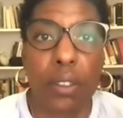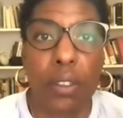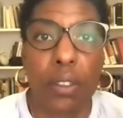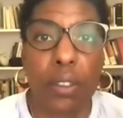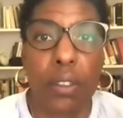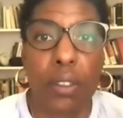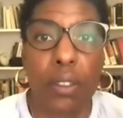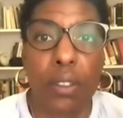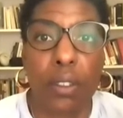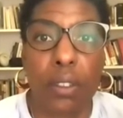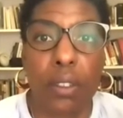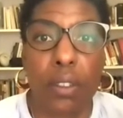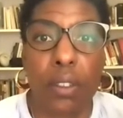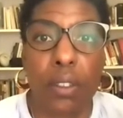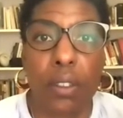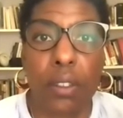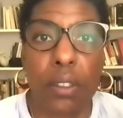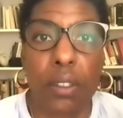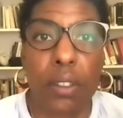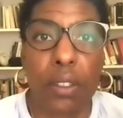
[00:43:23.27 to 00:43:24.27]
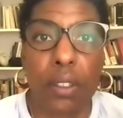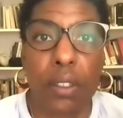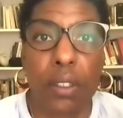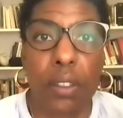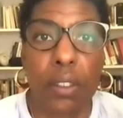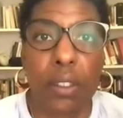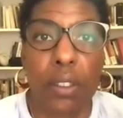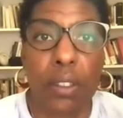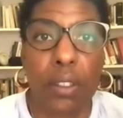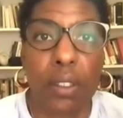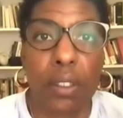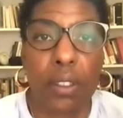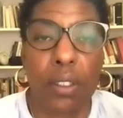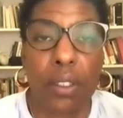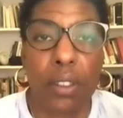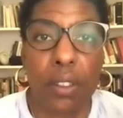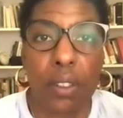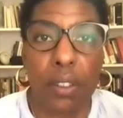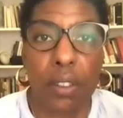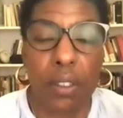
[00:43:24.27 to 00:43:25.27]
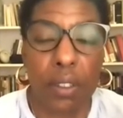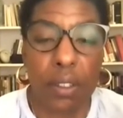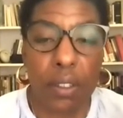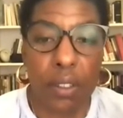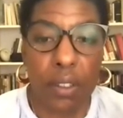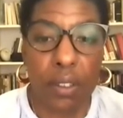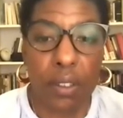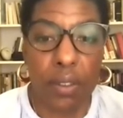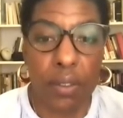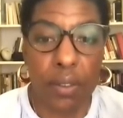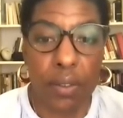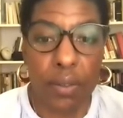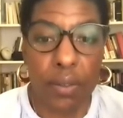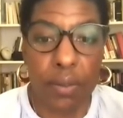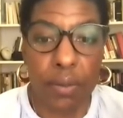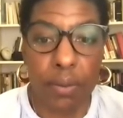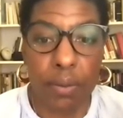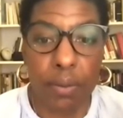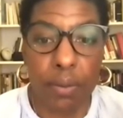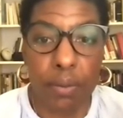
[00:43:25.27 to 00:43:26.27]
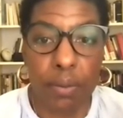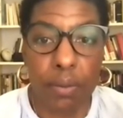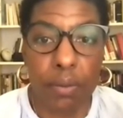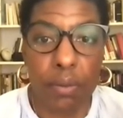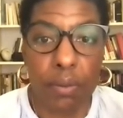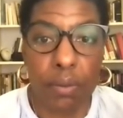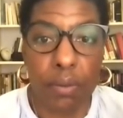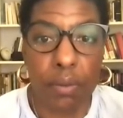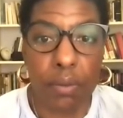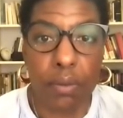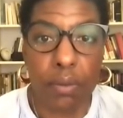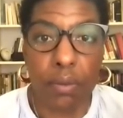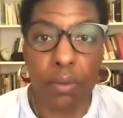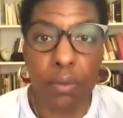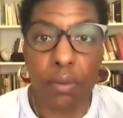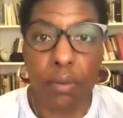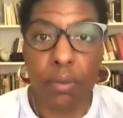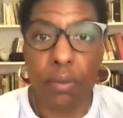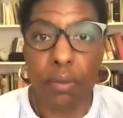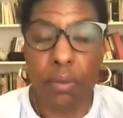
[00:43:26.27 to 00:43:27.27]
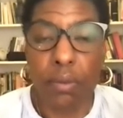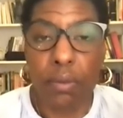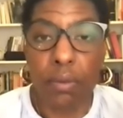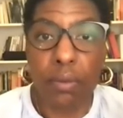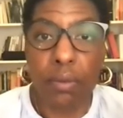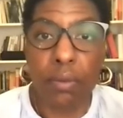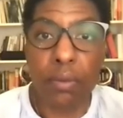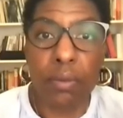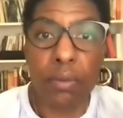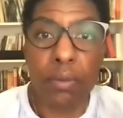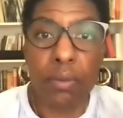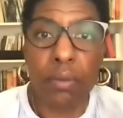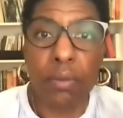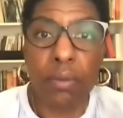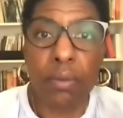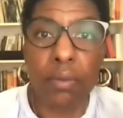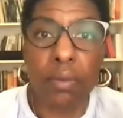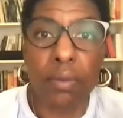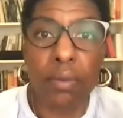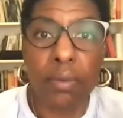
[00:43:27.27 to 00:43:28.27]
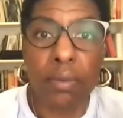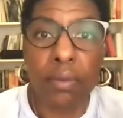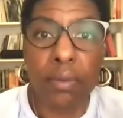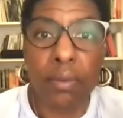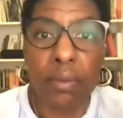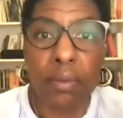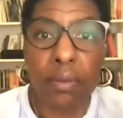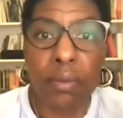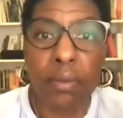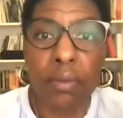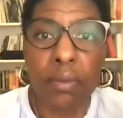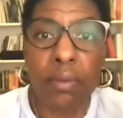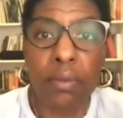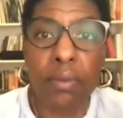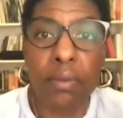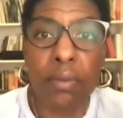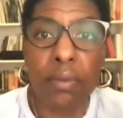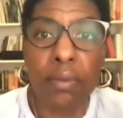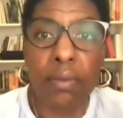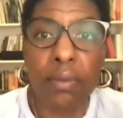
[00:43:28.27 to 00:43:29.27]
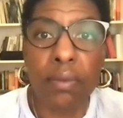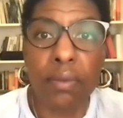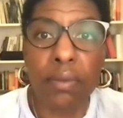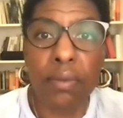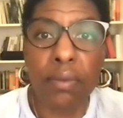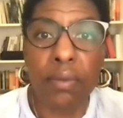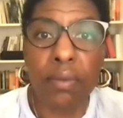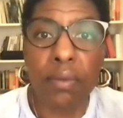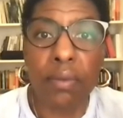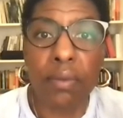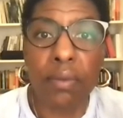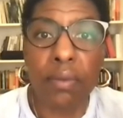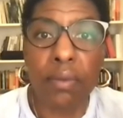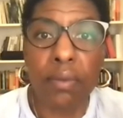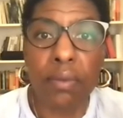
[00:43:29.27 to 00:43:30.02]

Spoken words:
(silent)